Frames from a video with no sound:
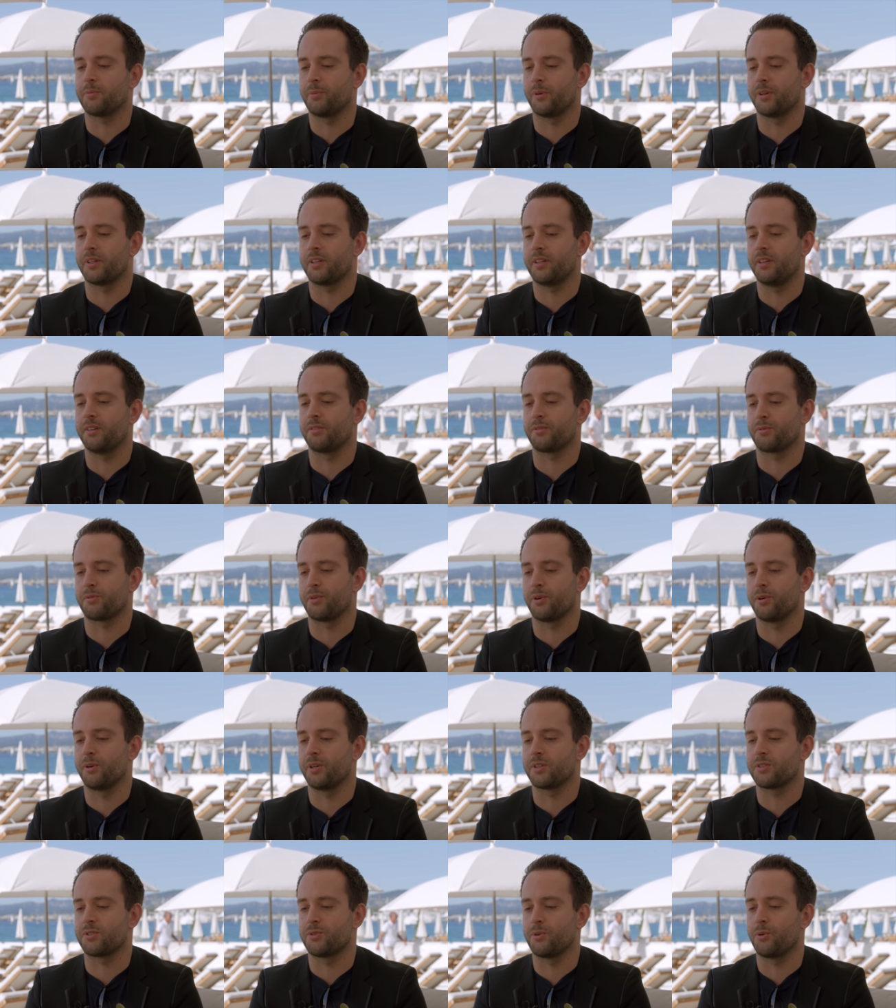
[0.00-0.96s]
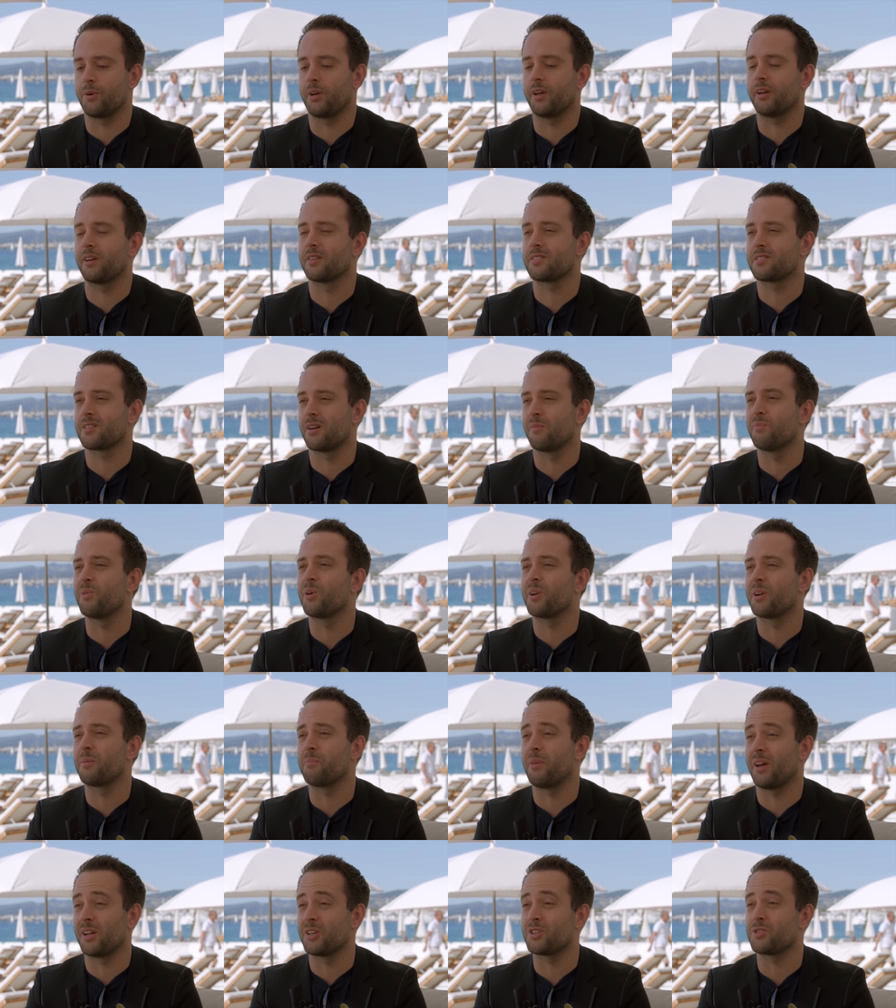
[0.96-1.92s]
what Heathrow is doing is somewhat a
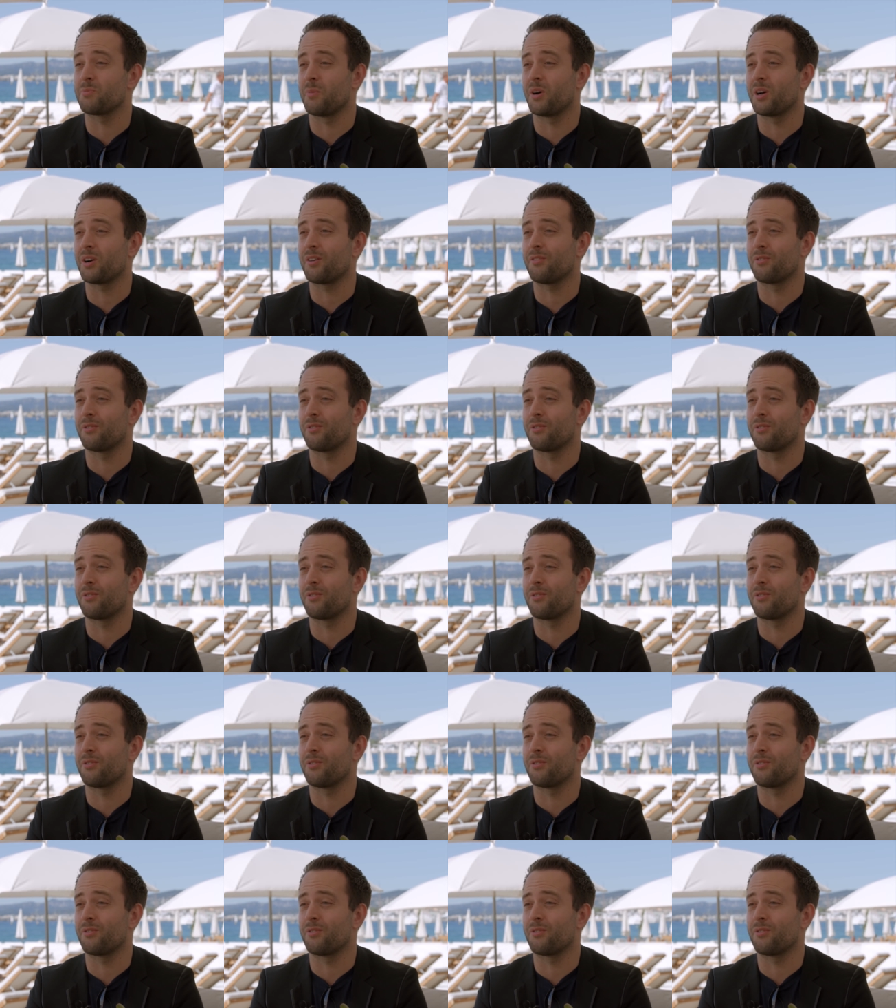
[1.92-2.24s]
benchmark